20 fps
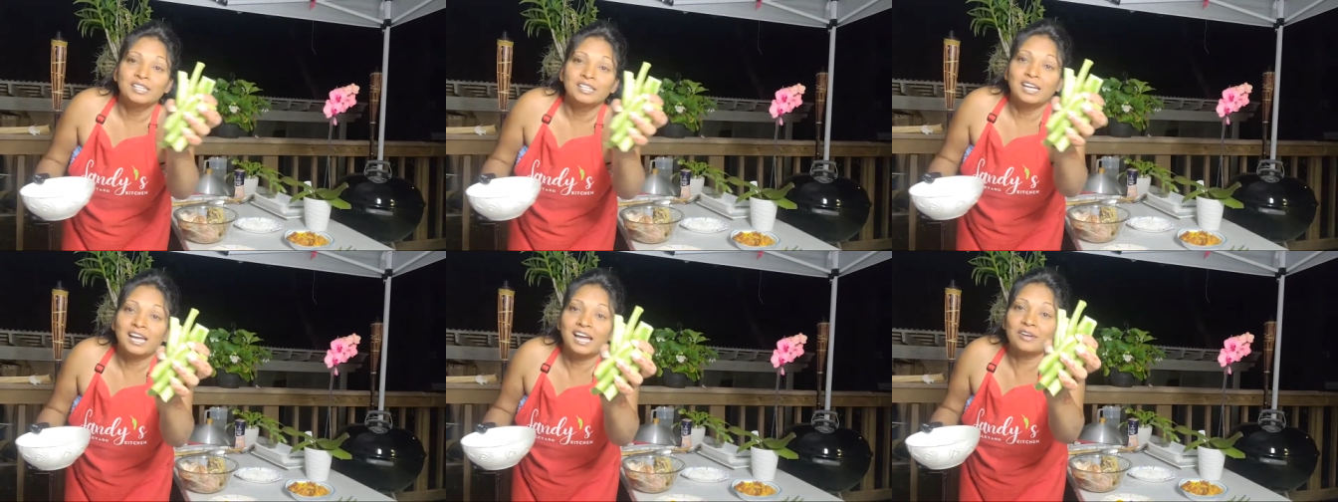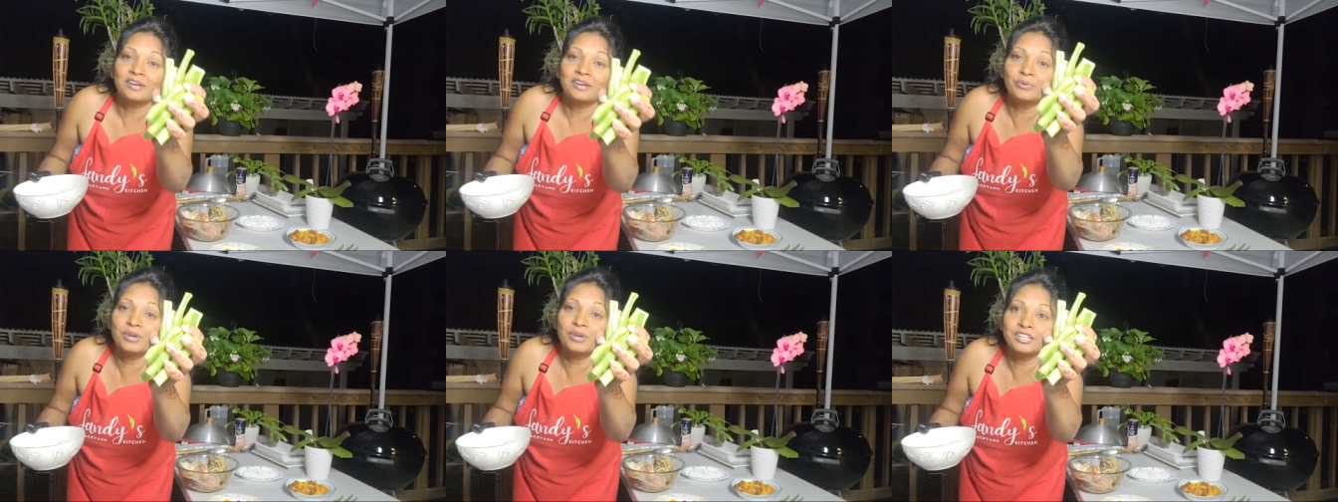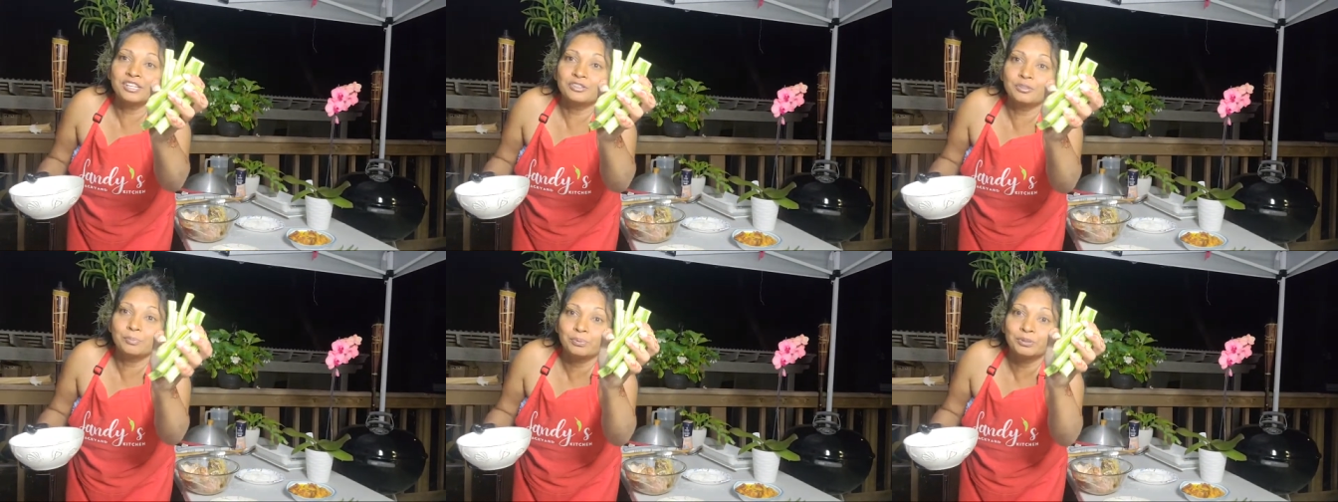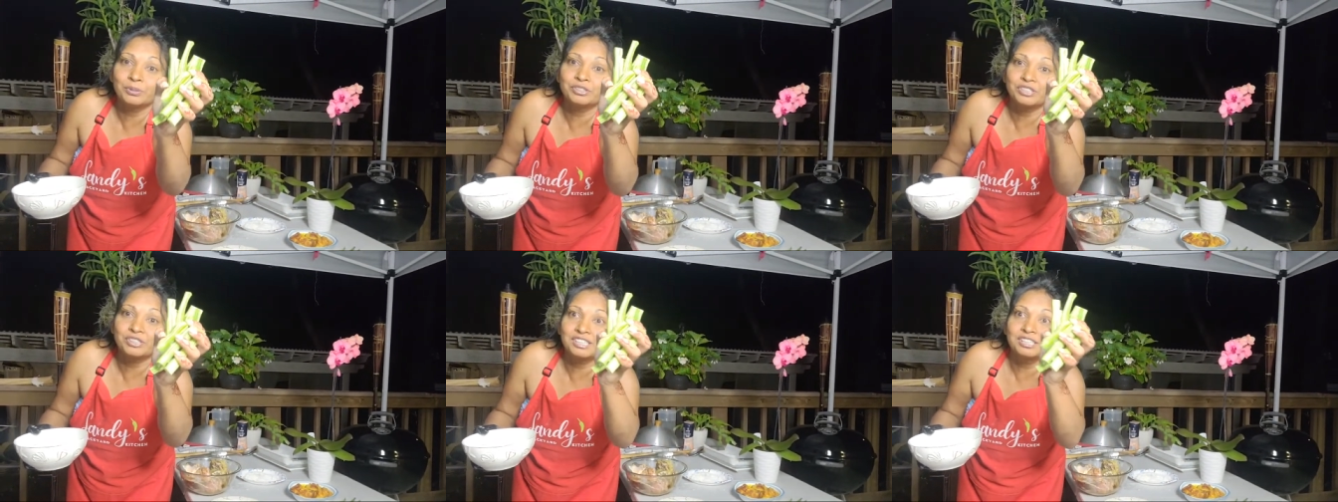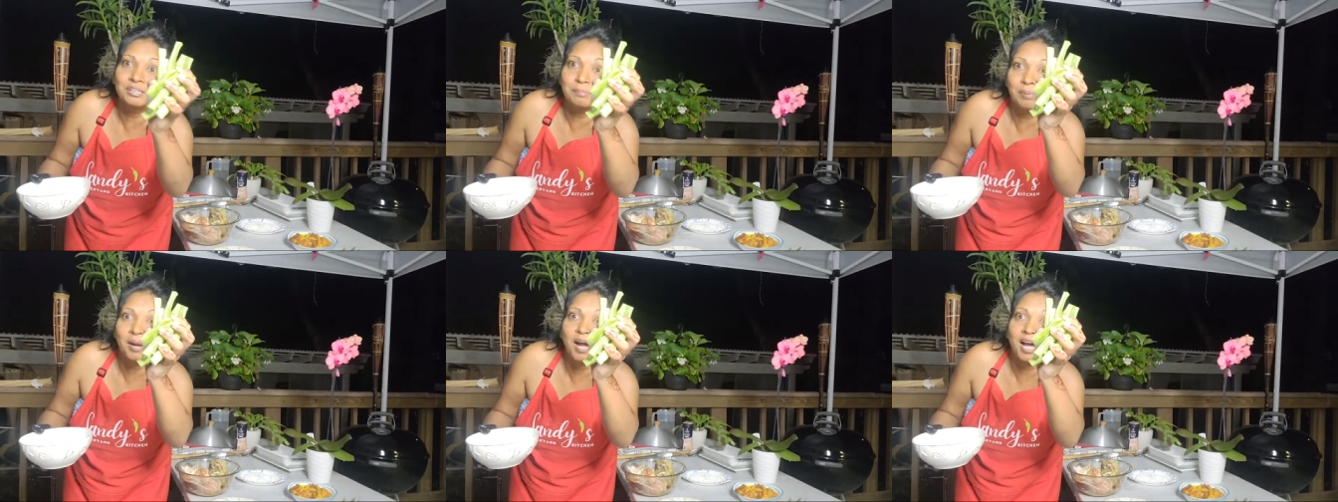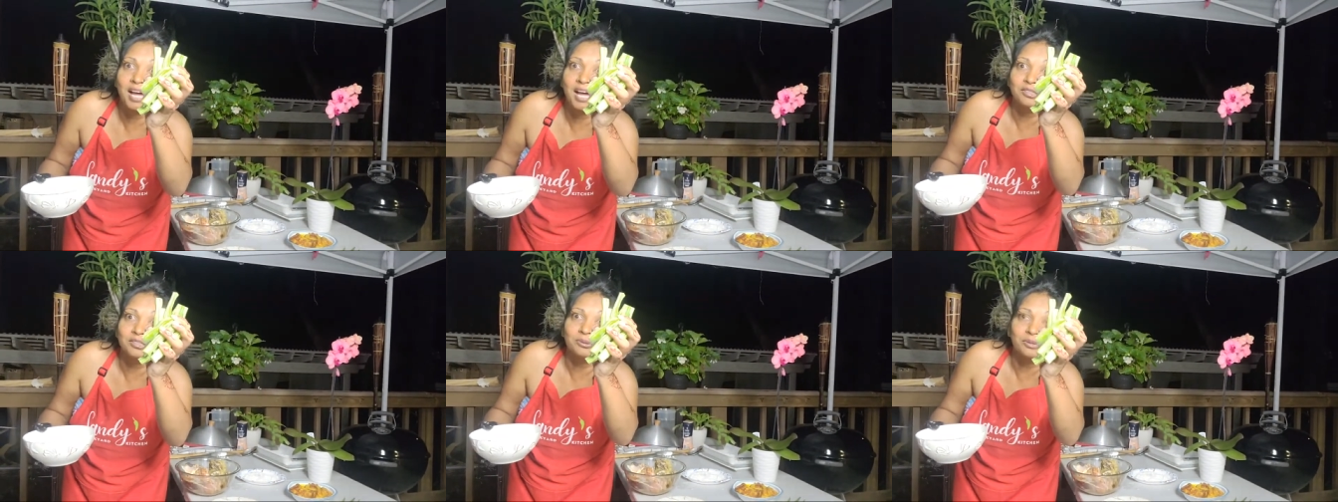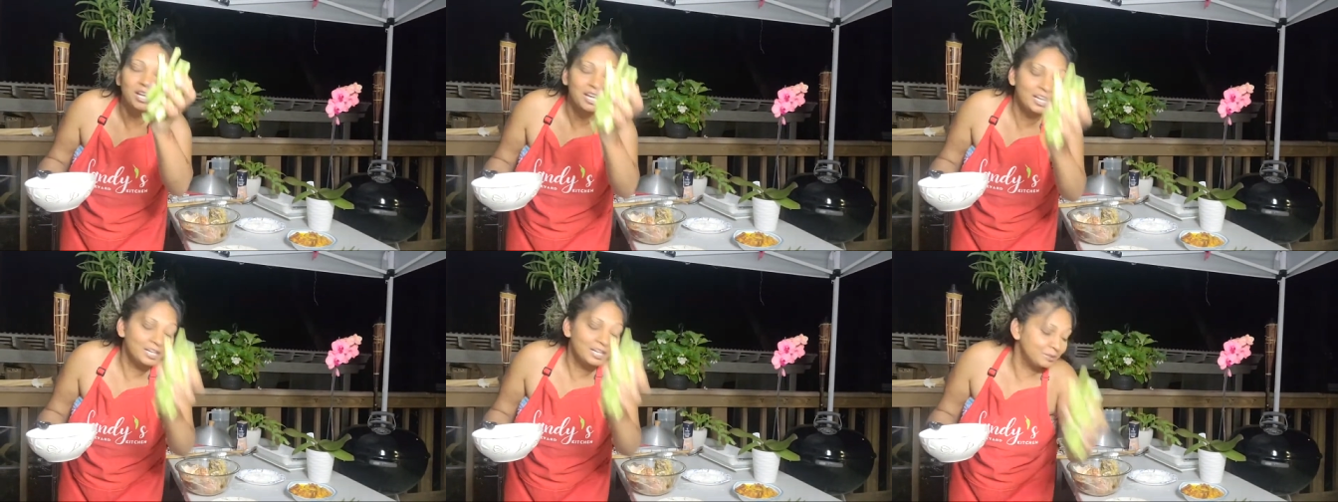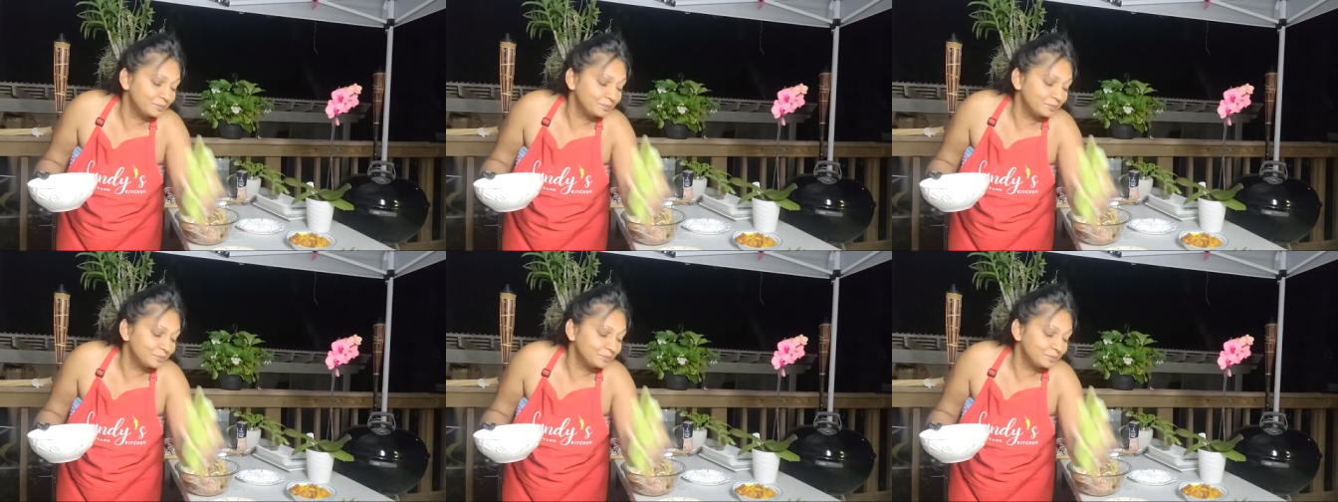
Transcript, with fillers: and ready to put in the pot, okay?